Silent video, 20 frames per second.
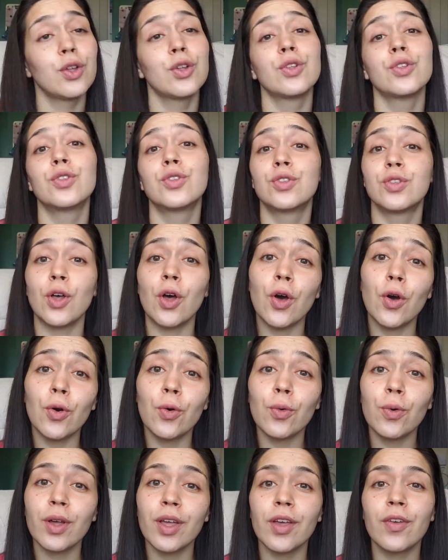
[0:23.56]

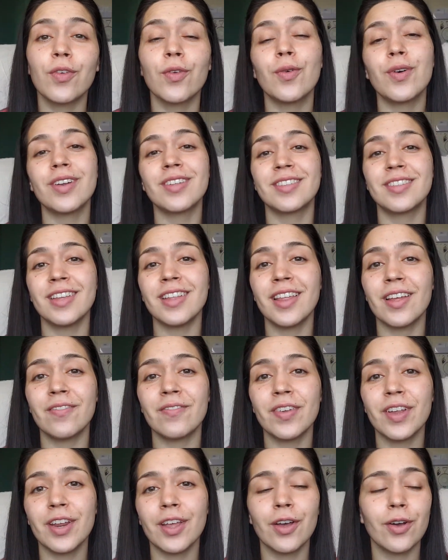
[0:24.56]
So if you want to see that
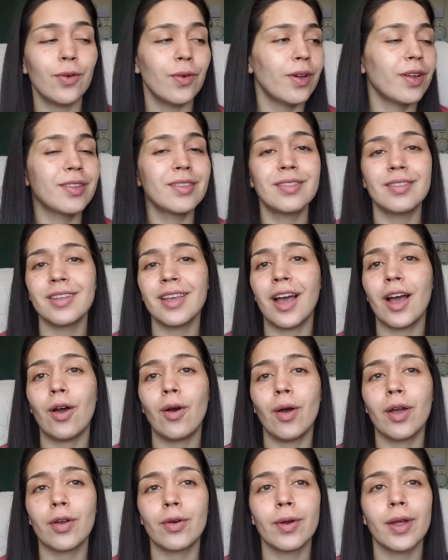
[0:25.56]
video and see how
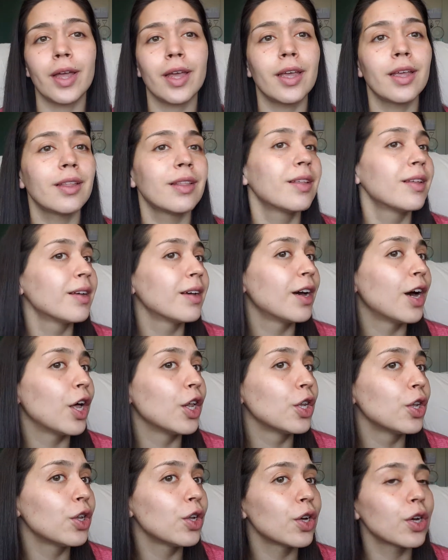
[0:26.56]
I create a
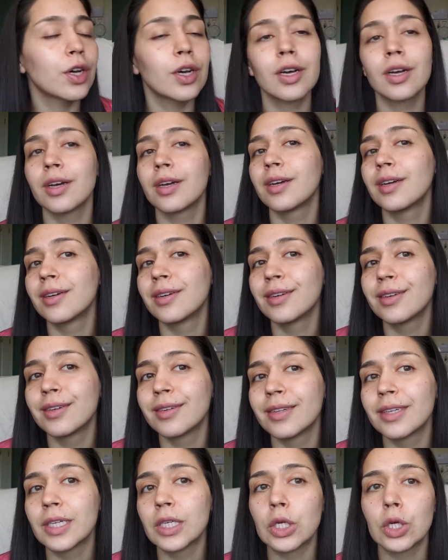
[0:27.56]
look,
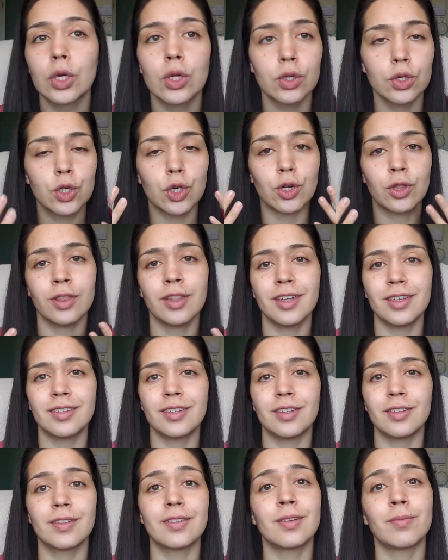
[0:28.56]
turn this
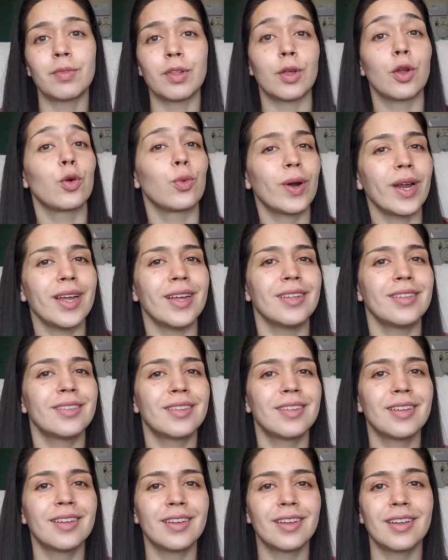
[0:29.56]
into something great,
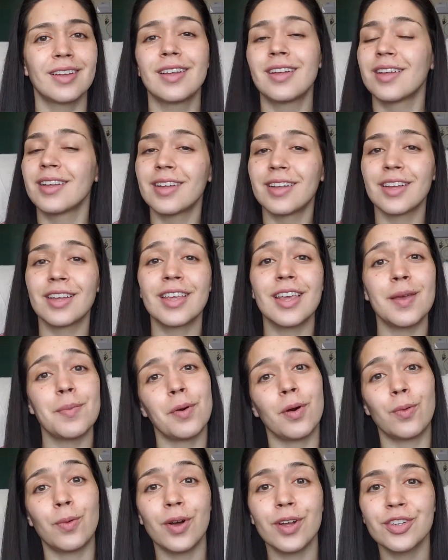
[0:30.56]
keep
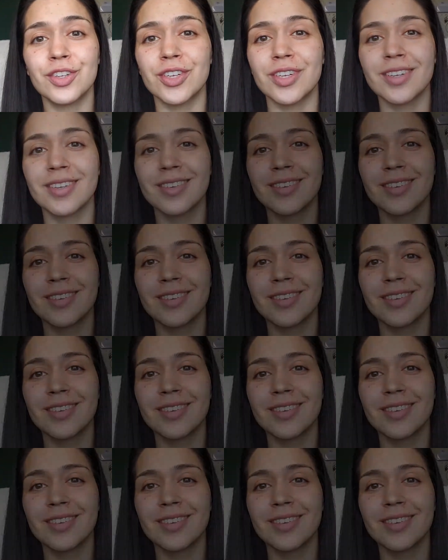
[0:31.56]
on watching.